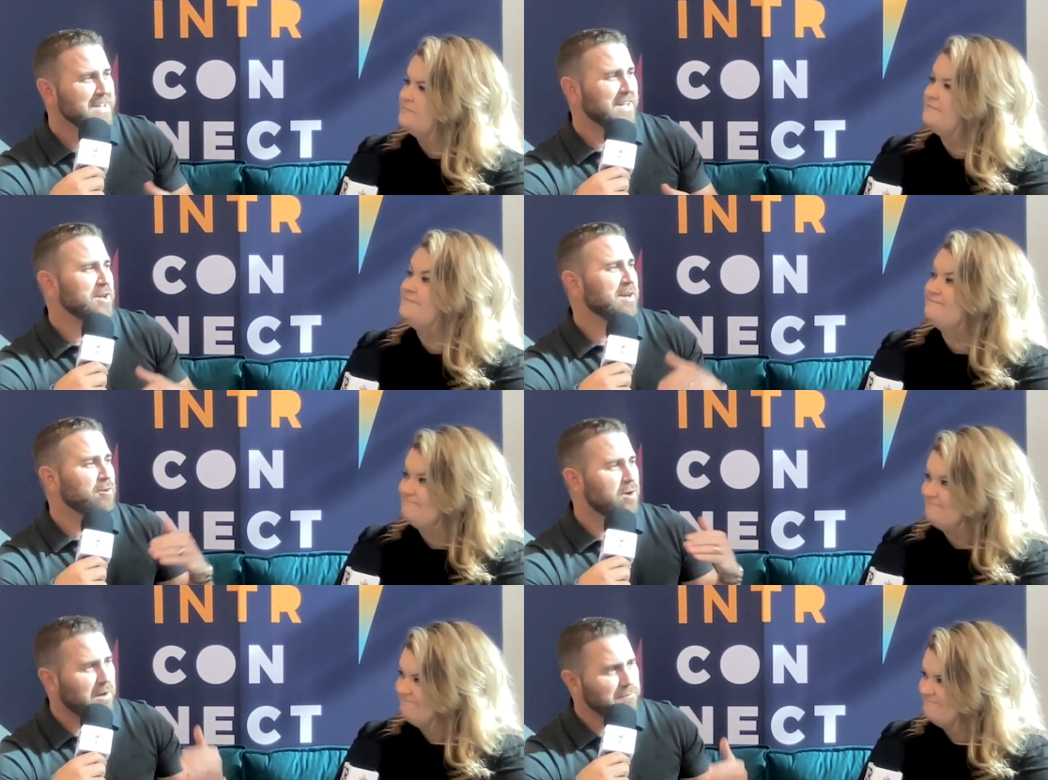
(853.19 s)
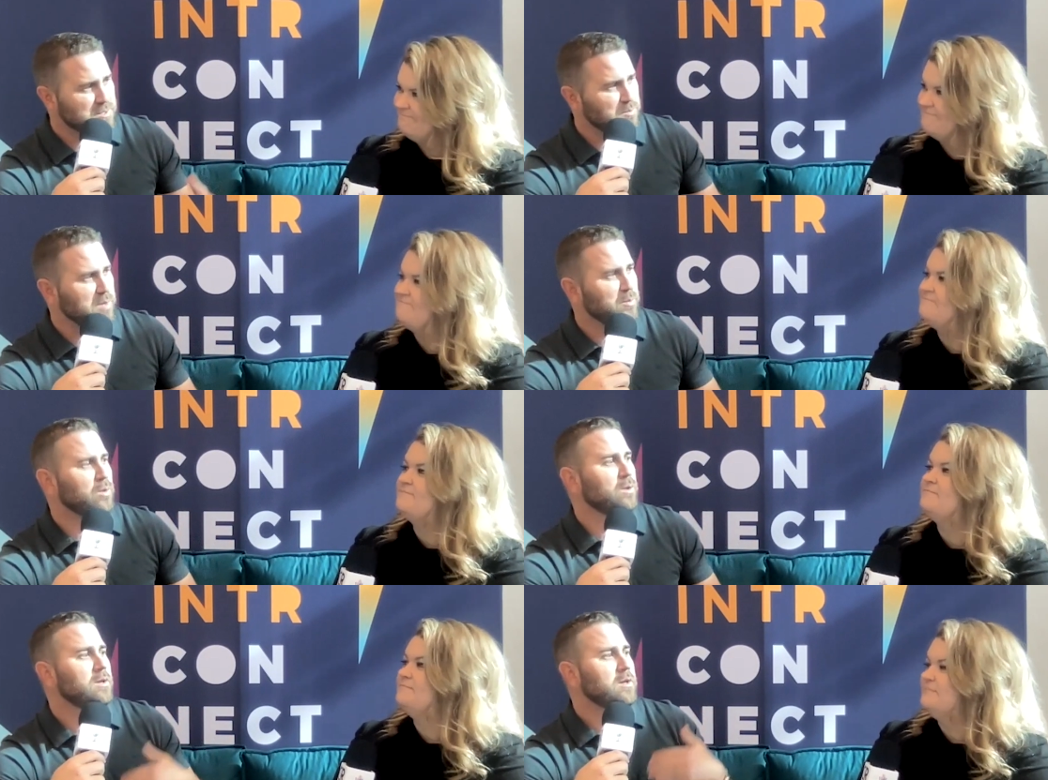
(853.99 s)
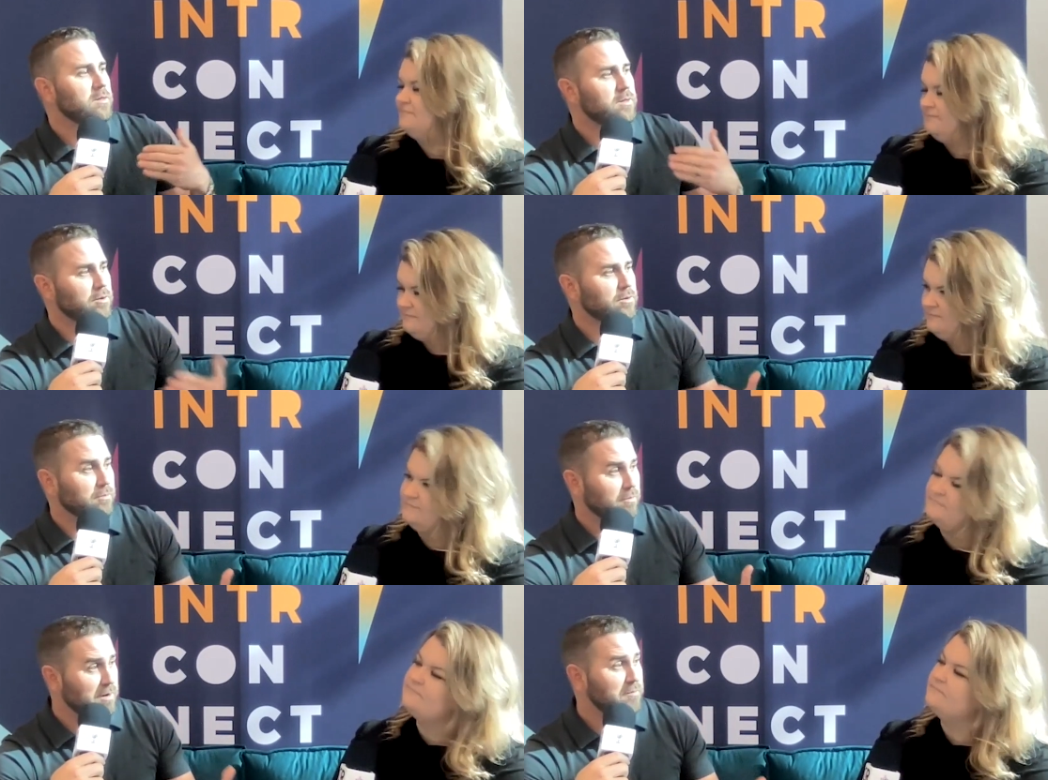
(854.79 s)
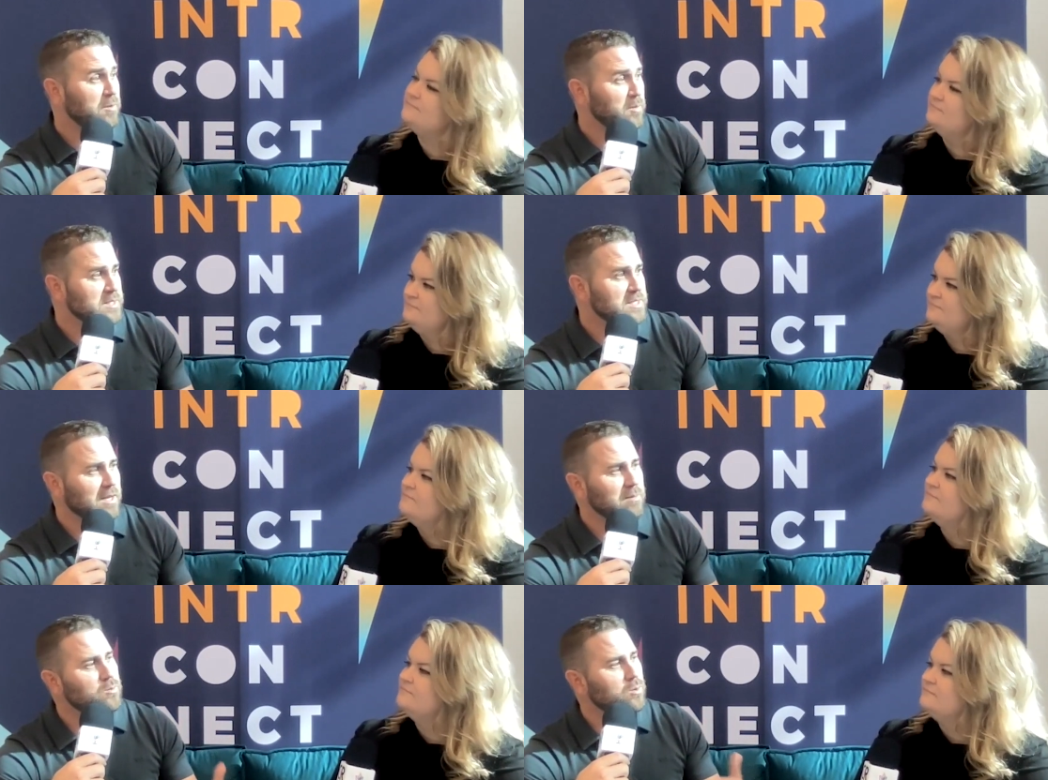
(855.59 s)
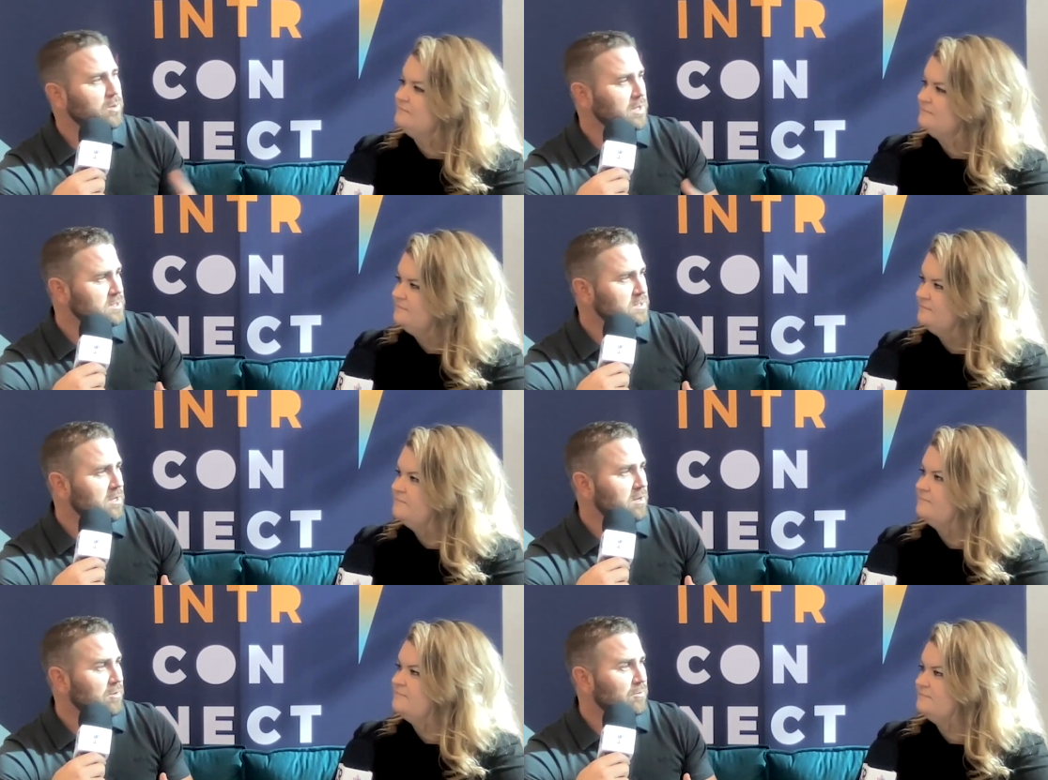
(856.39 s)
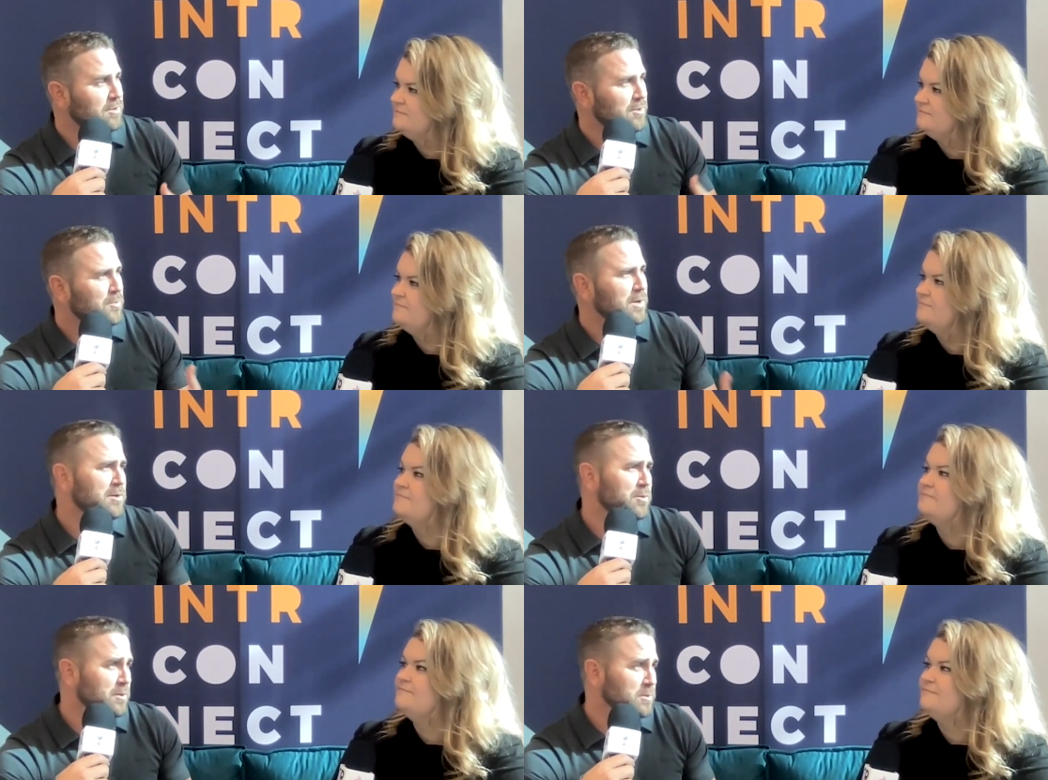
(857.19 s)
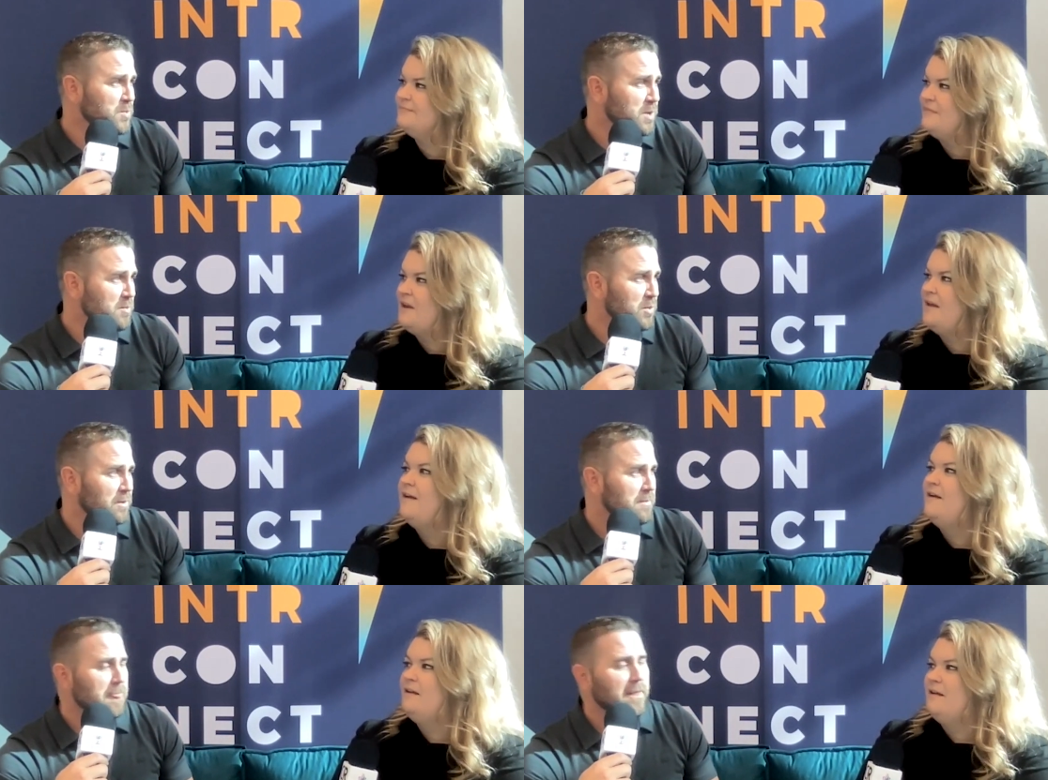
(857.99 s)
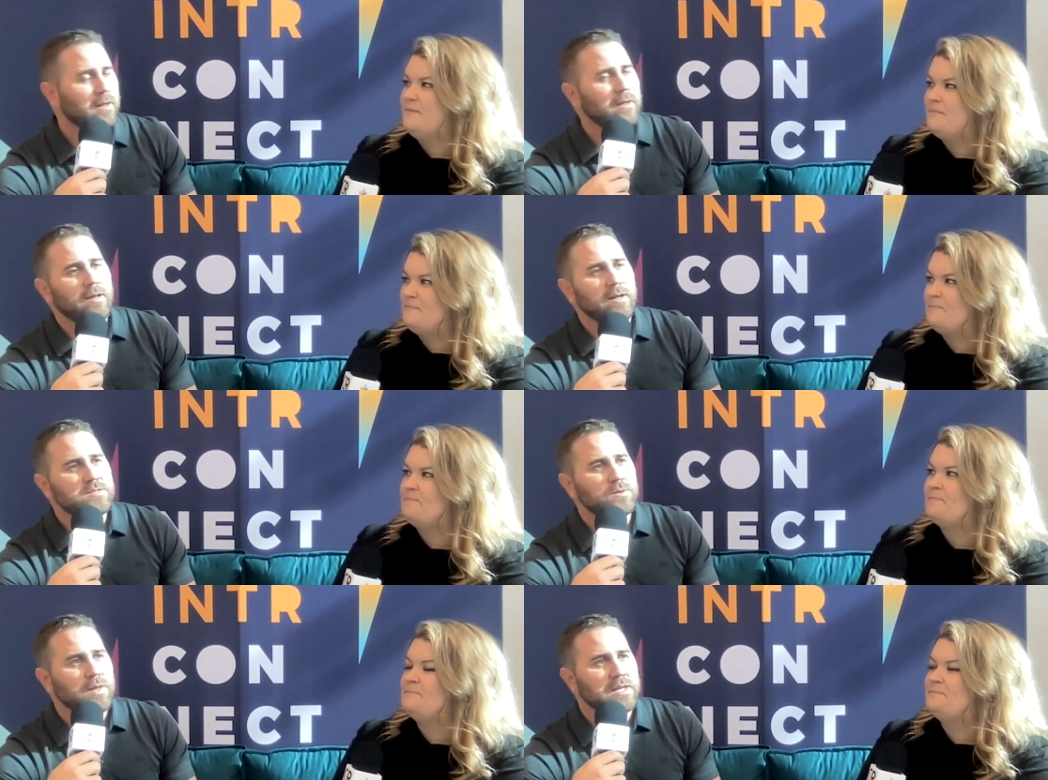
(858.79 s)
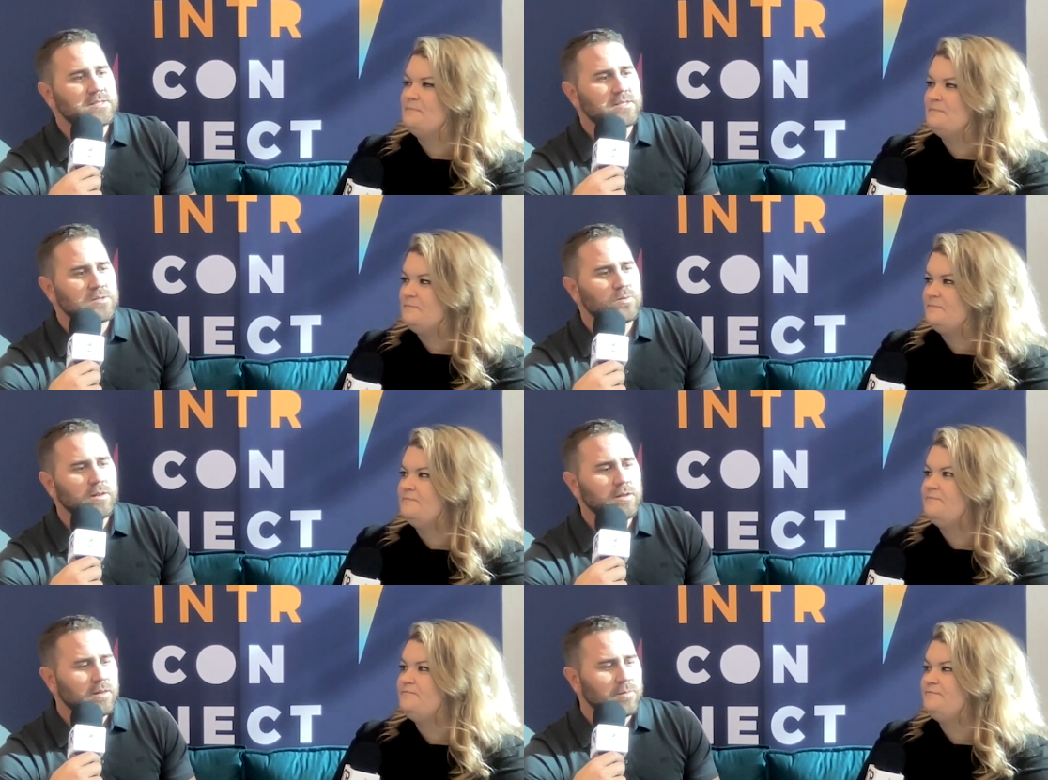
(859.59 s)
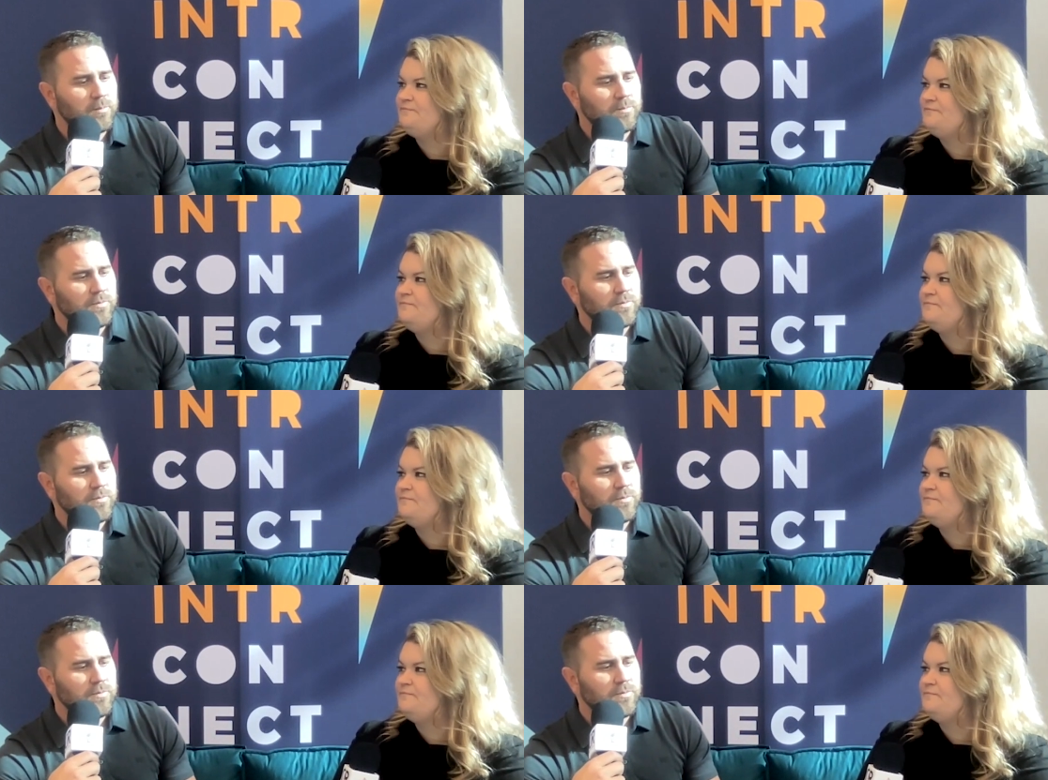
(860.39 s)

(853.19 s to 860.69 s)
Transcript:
Speaker 1: and you have your office people that are there for the busy times well when it's slow what do you do with those people yeah and so that's that's one of the other